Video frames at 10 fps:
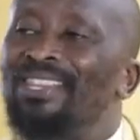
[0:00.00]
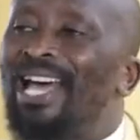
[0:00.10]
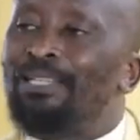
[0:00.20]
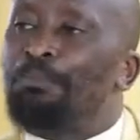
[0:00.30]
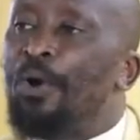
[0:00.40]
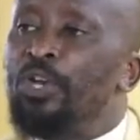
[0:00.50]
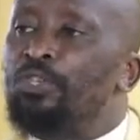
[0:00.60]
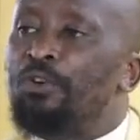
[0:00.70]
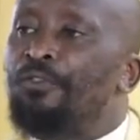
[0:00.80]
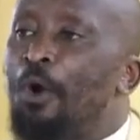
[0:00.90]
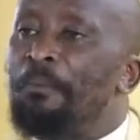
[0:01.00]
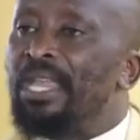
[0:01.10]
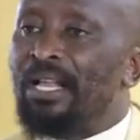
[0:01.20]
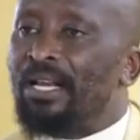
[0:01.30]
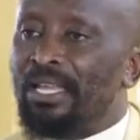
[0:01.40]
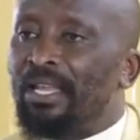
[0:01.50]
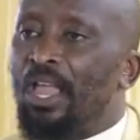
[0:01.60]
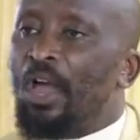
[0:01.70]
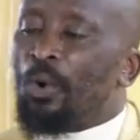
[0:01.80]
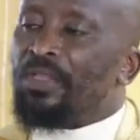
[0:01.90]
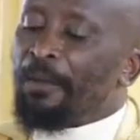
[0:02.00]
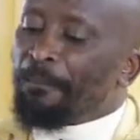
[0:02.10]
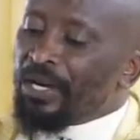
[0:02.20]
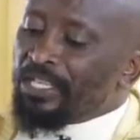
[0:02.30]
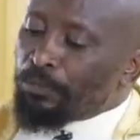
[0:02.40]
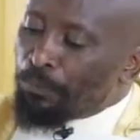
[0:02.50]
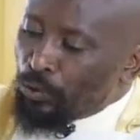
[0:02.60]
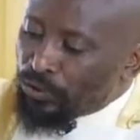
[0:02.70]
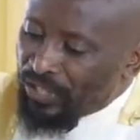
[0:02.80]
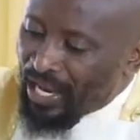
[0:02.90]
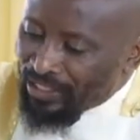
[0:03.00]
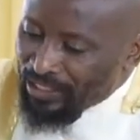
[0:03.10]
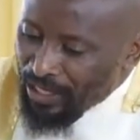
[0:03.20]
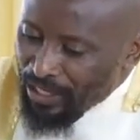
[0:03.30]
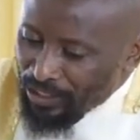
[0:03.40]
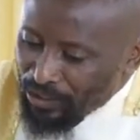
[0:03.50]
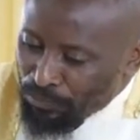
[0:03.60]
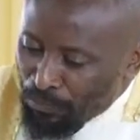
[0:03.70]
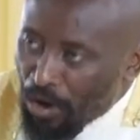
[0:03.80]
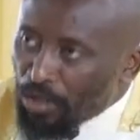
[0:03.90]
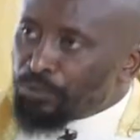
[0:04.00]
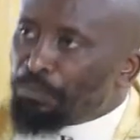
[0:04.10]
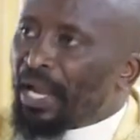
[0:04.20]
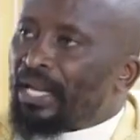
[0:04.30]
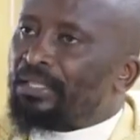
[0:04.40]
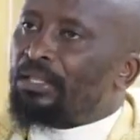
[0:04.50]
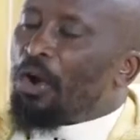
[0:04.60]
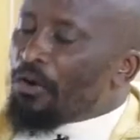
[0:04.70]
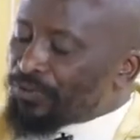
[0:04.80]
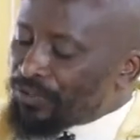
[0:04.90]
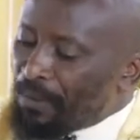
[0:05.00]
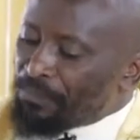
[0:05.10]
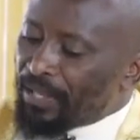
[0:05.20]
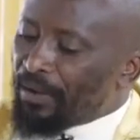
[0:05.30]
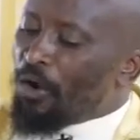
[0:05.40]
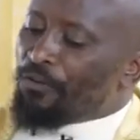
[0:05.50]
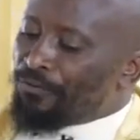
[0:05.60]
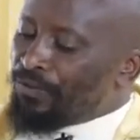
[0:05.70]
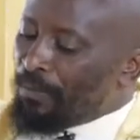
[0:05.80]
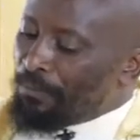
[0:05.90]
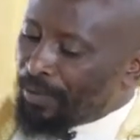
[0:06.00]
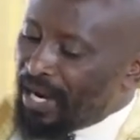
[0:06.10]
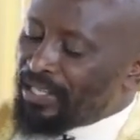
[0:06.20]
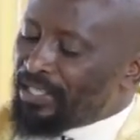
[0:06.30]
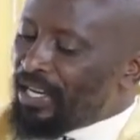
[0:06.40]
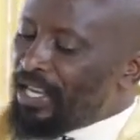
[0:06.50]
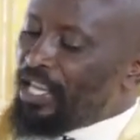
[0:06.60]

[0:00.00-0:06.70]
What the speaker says: at that point of commingling. When the priest puts that small speck of something, of the bread